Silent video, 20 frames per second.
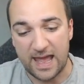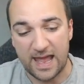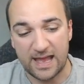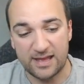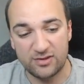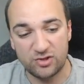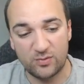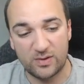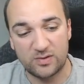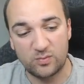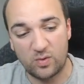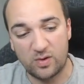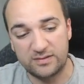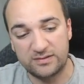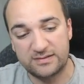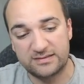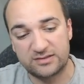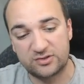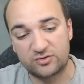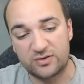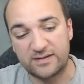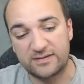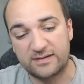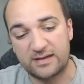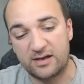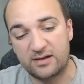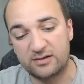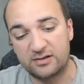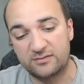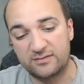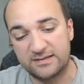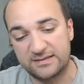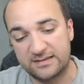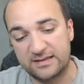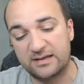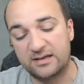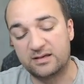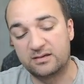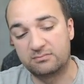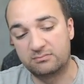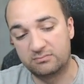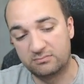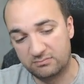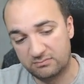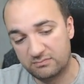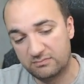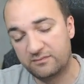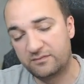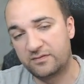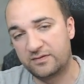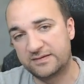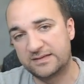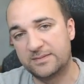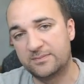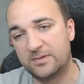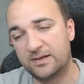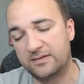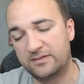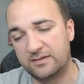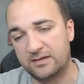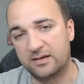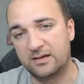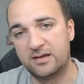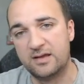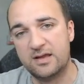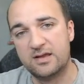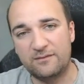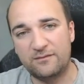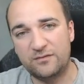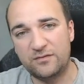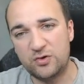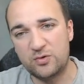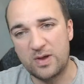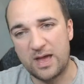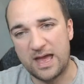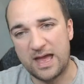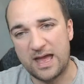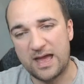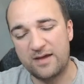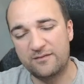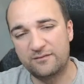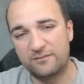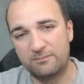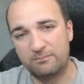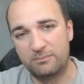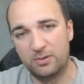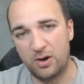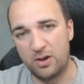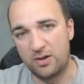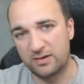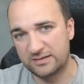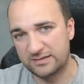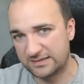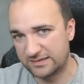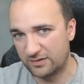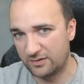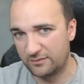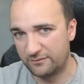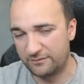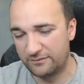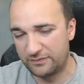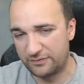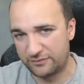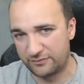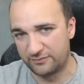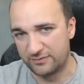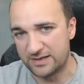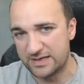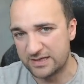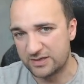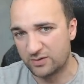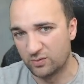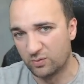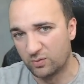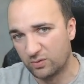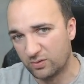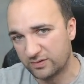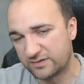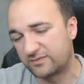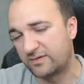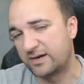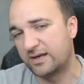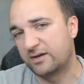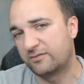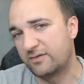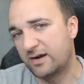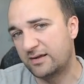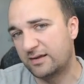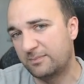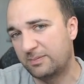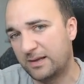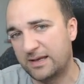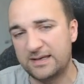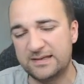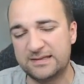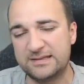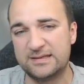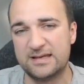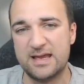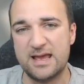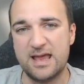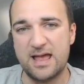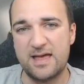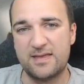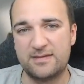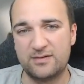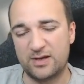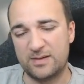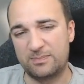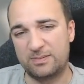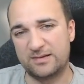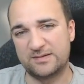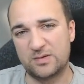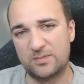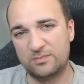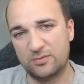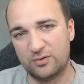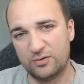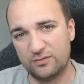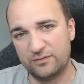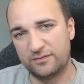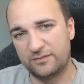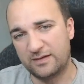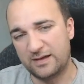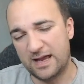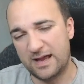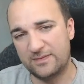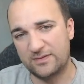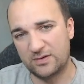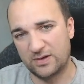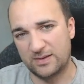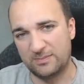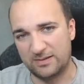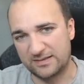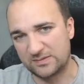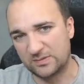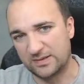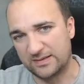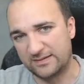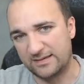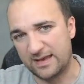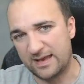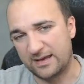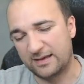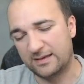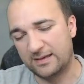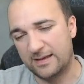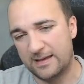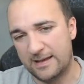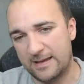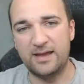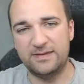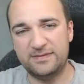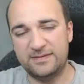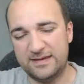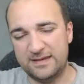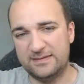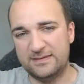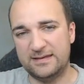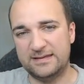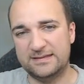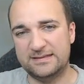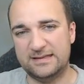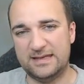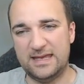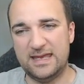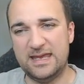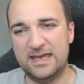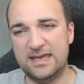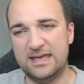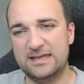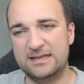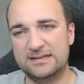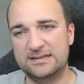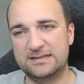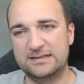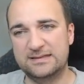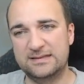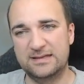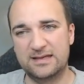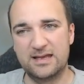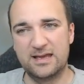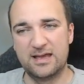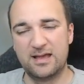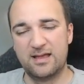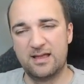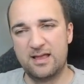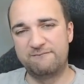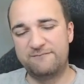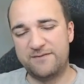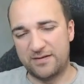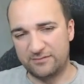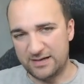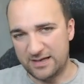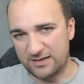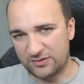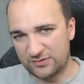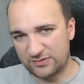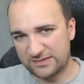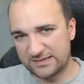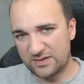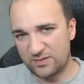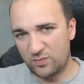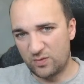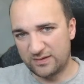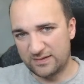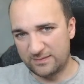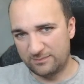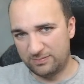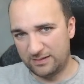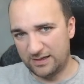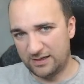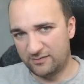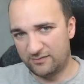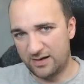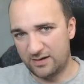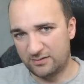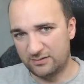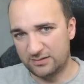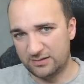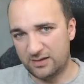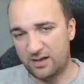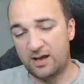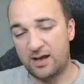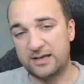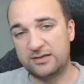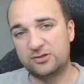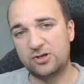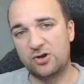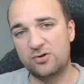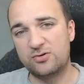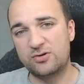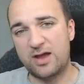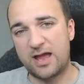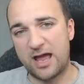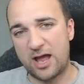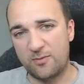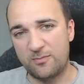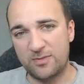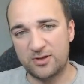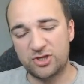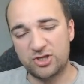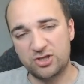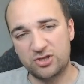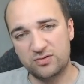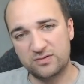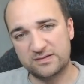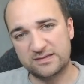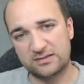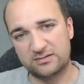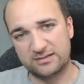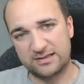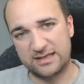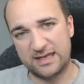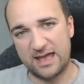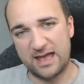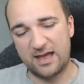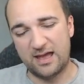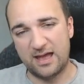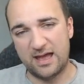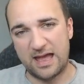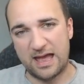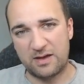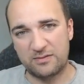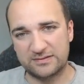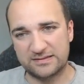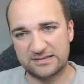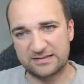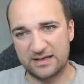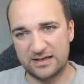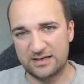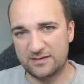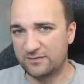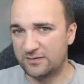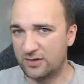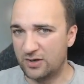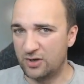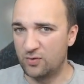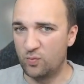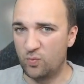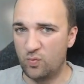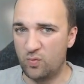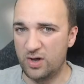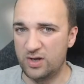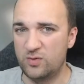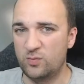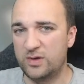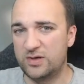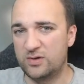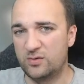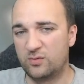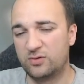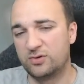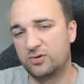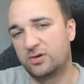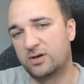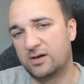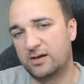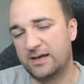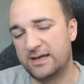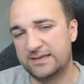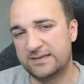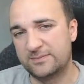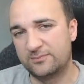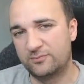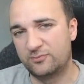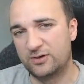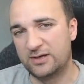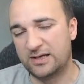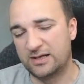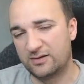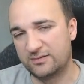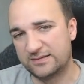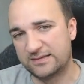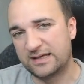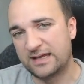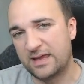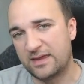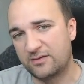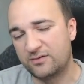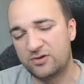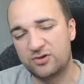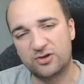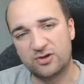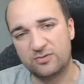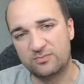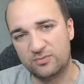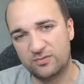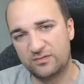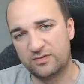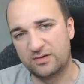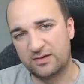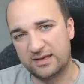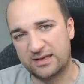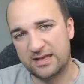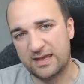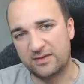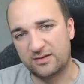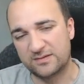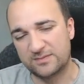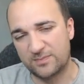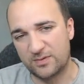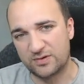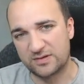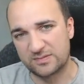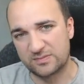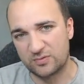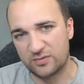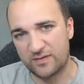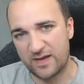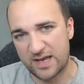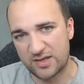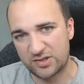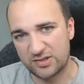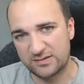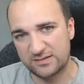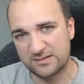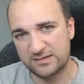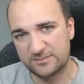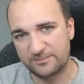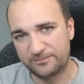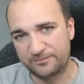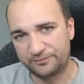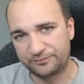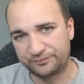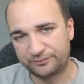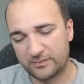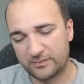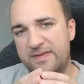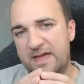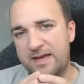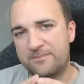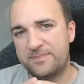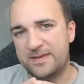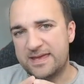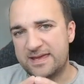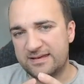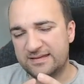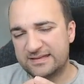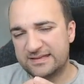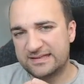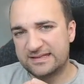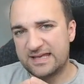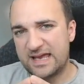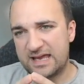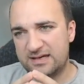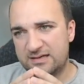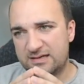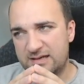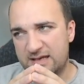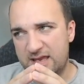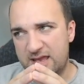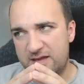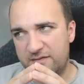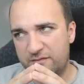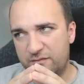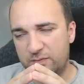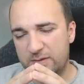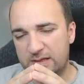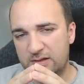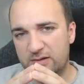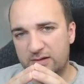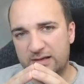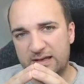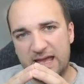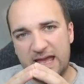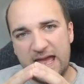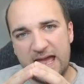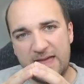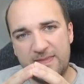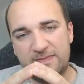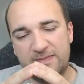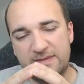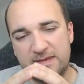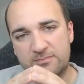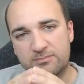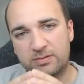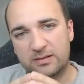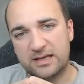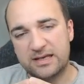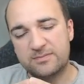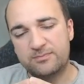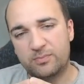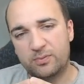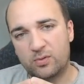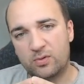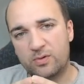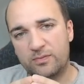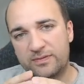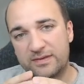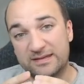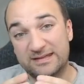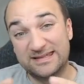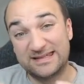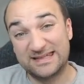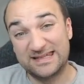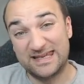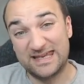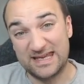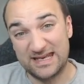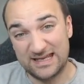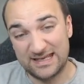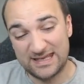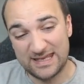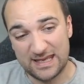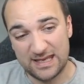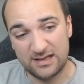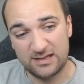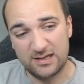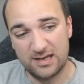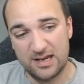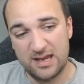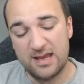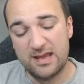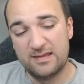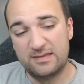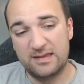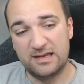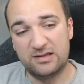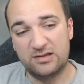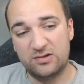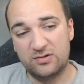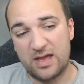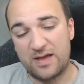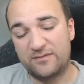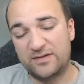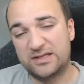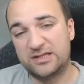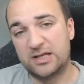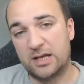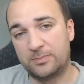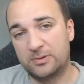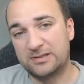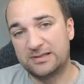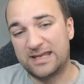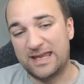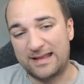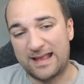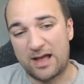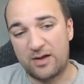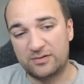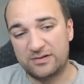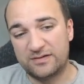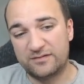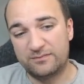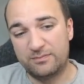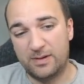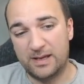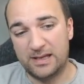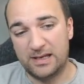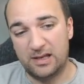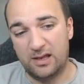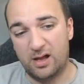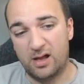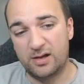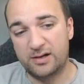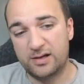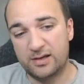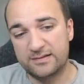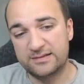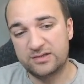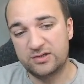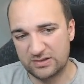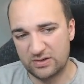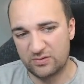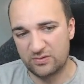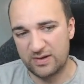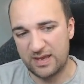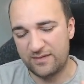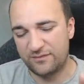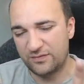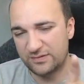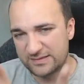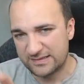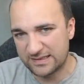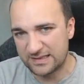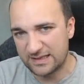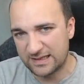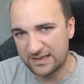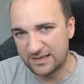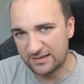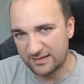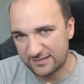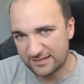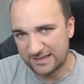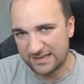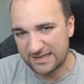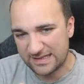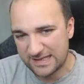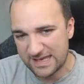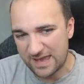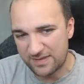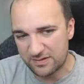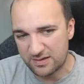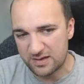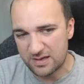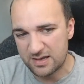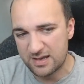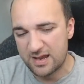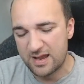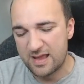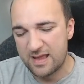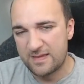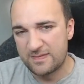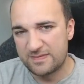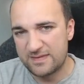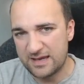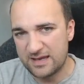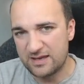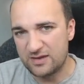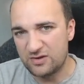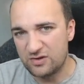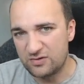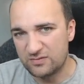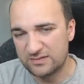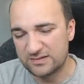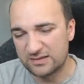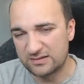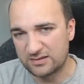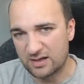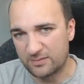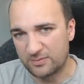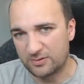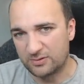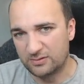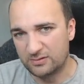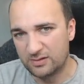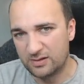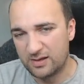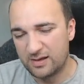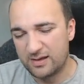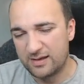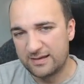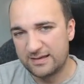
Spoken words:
And you add 1 to the strength characteristic for a similar thing. If you have blocks of 3 ghouls running around the place, they'll get +1 move and they'll get +1 attack. I think this is a very interesting one to play around. I don't know how much use it will get outside of turn 1 when all your guys are really close together and you can get those bonus move actions. That being said, if we look at the Bladeborn, the Skinnerkin, they do have a double get out of my larder. So if your Skinnerkin are together, they can use a double,